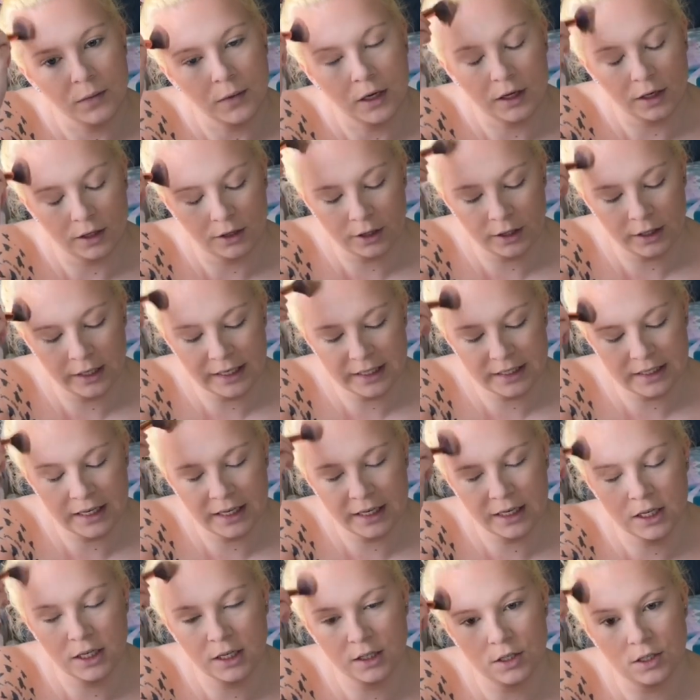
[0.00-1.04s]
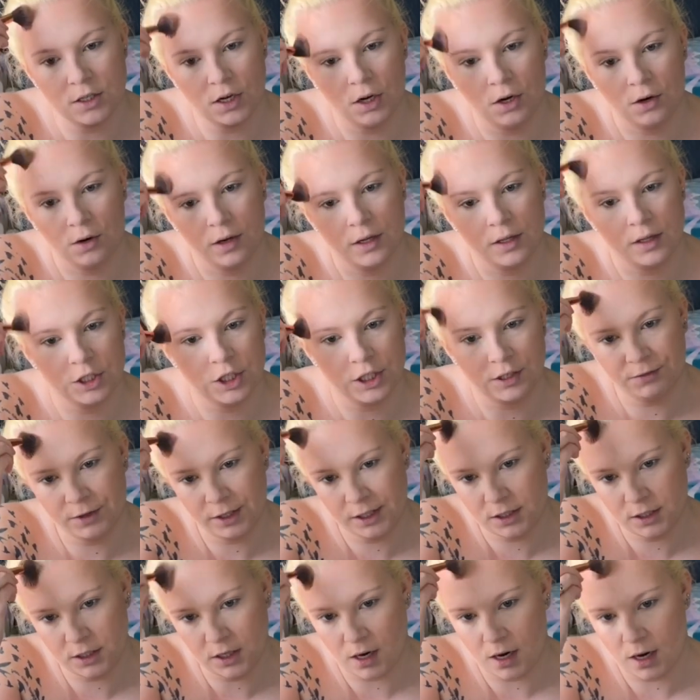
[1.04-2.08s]
Another nice thing, so the
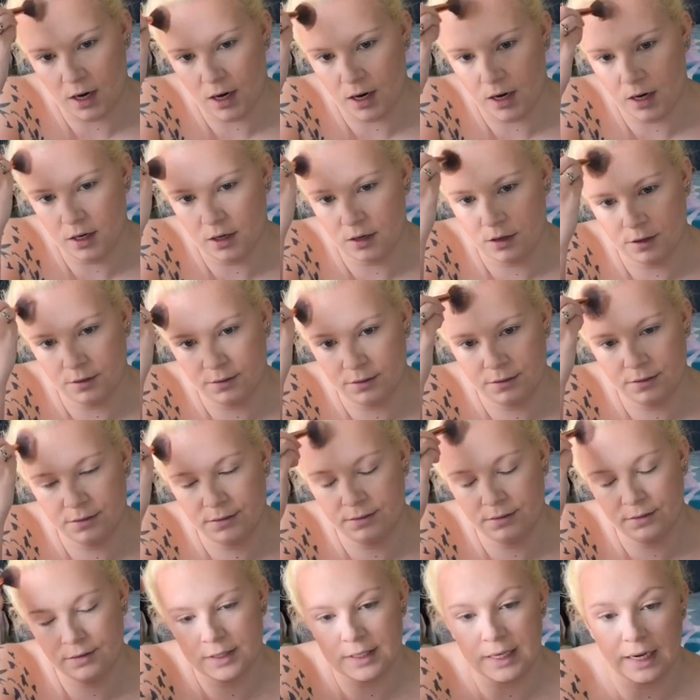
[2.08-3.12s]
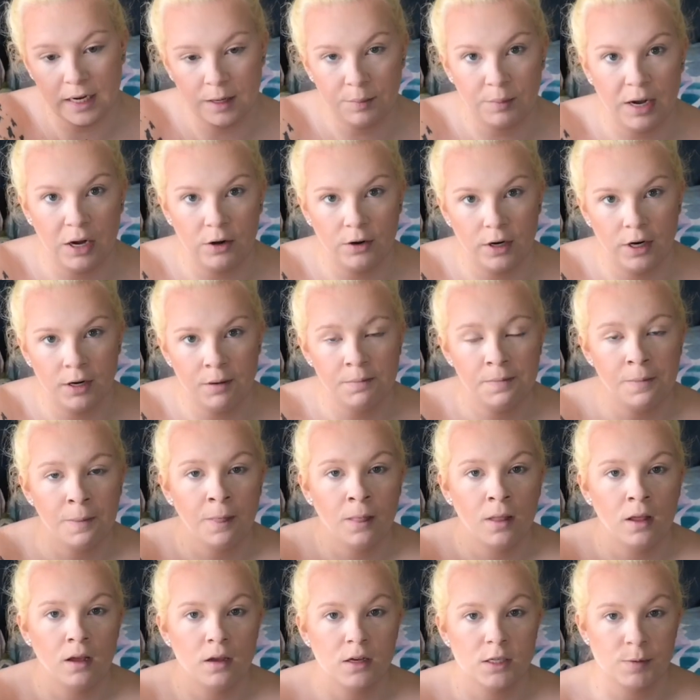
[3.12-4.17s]
Jeffree Star setting powder
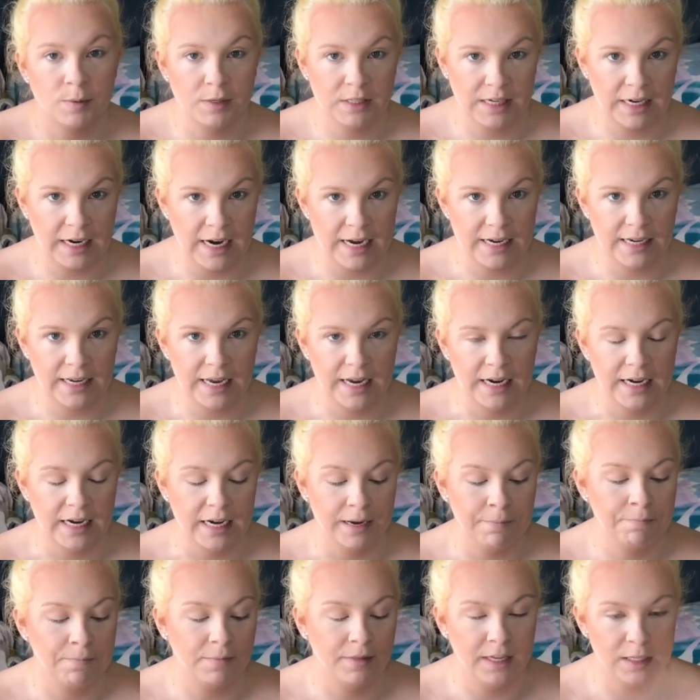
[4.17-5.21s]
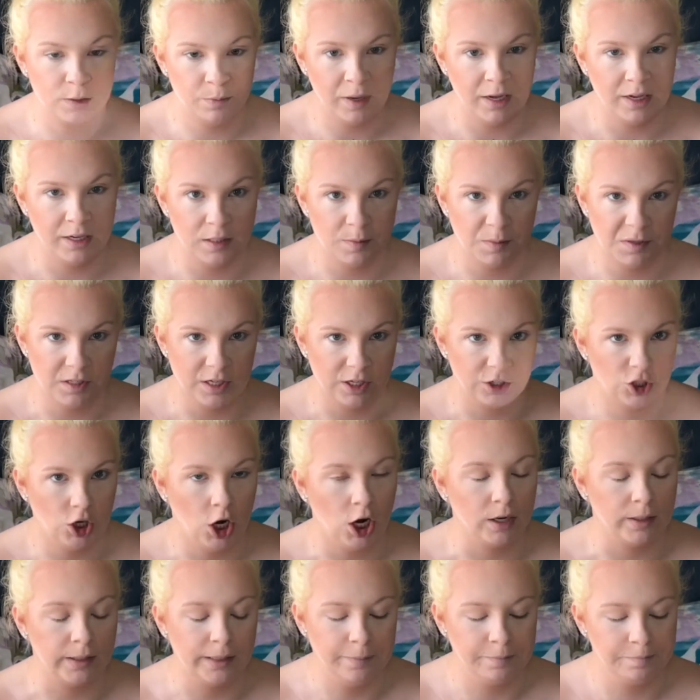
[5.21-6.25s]
smells like cotton candy. This palette smells like
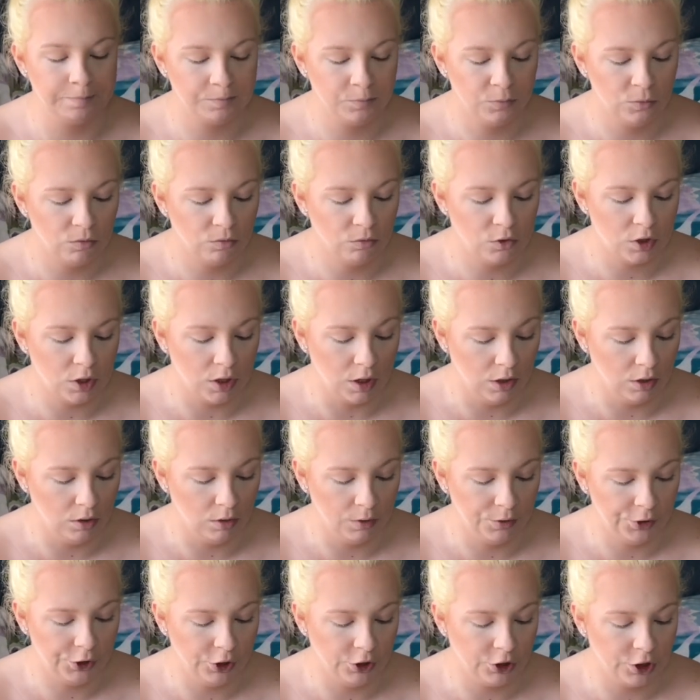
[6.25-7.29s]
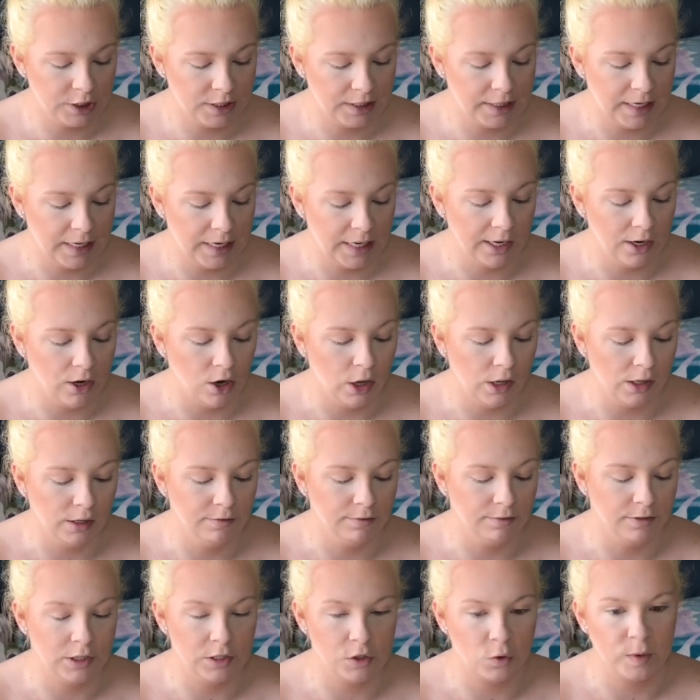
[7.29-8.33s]
chocolate. So you're just getting all
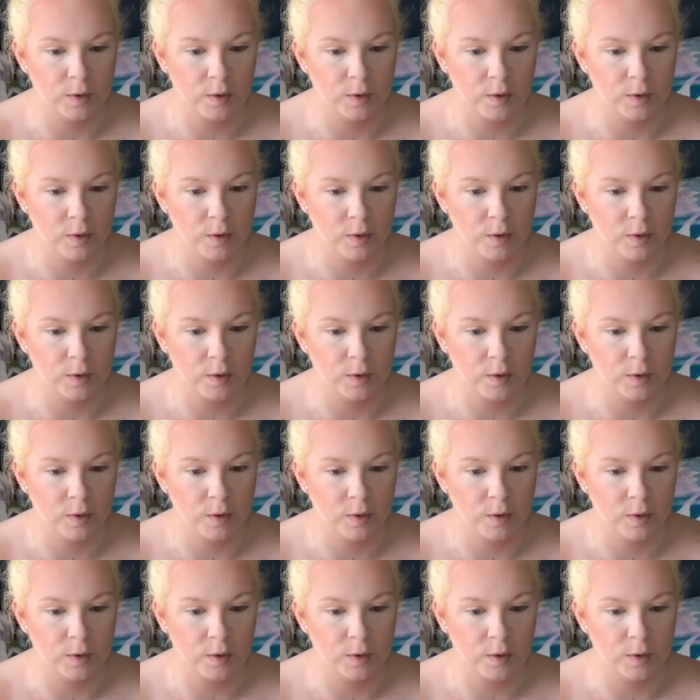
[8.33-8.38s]
of the